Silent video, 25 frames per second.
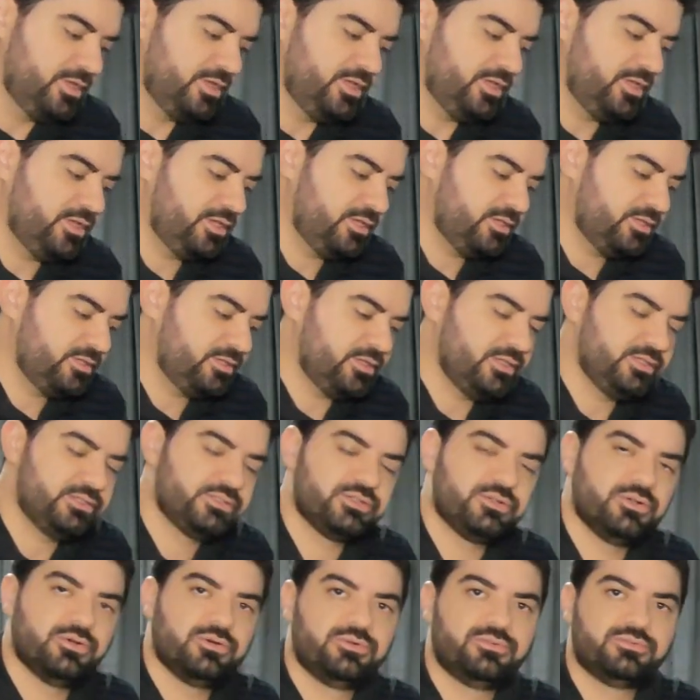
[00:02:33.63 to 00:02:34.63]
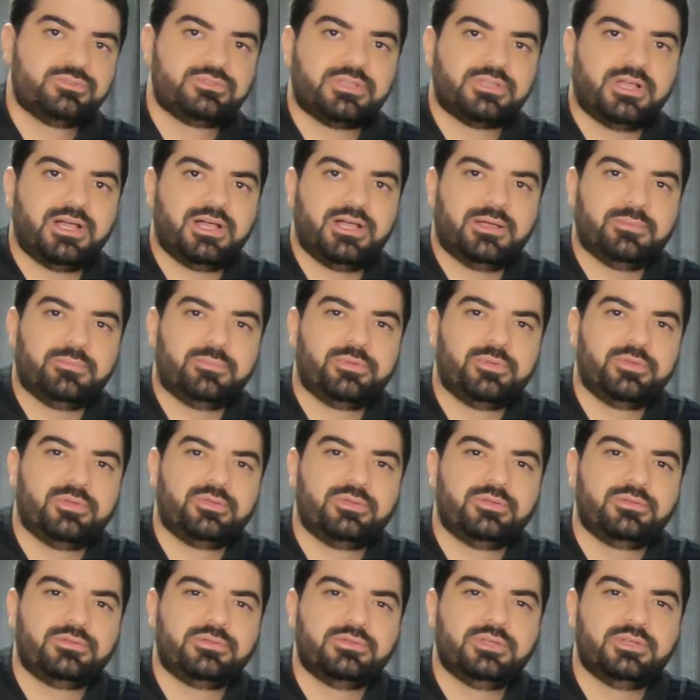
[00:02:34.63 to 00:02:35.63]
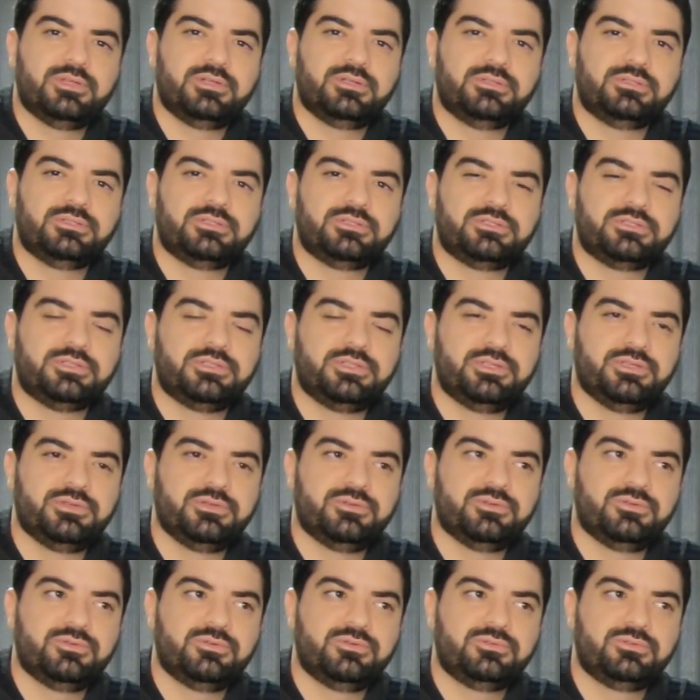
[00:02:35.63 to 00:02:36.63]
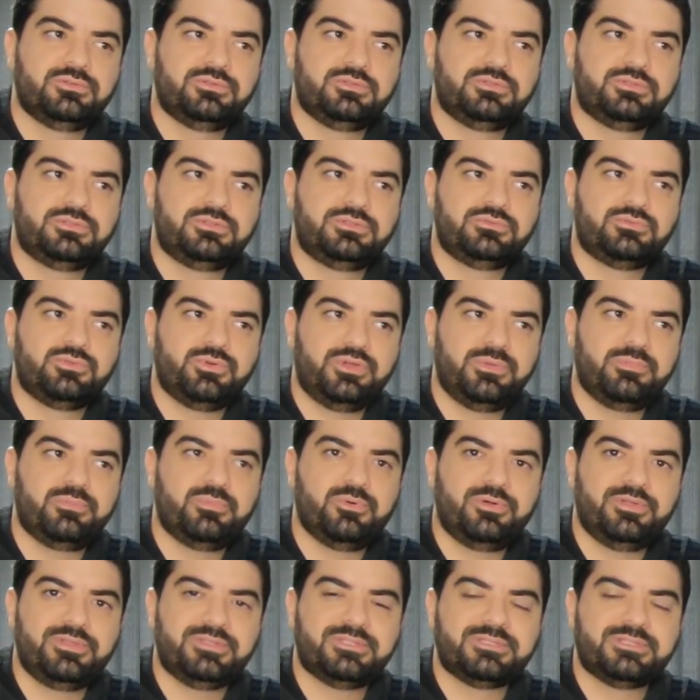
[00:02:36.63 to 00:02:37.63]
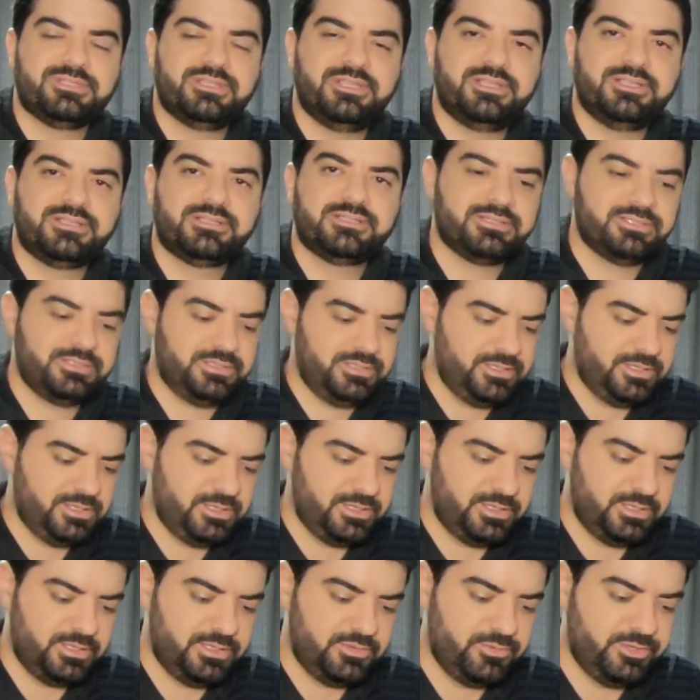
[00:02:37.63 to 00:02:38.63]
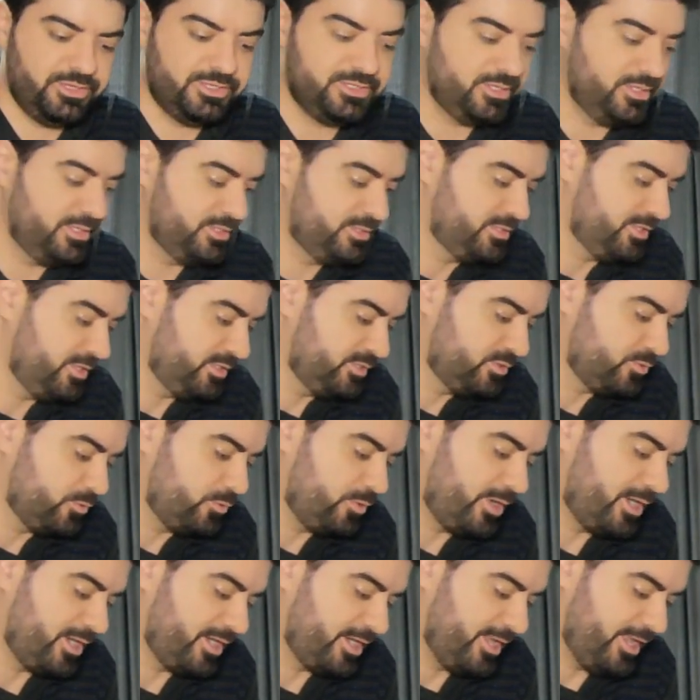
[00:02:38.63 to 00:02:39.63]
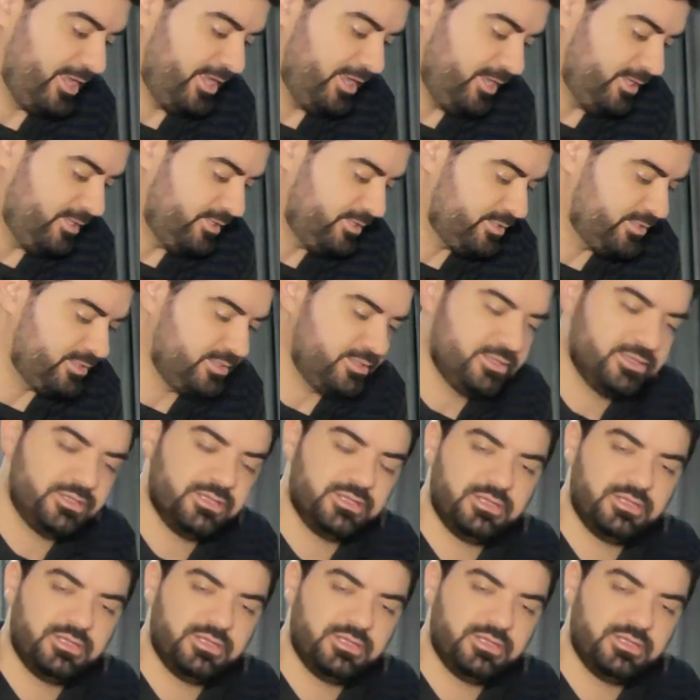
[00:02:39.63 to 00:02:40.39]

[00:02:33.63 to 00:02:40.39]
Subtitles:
and it goes up until 3.6, which is the square 8.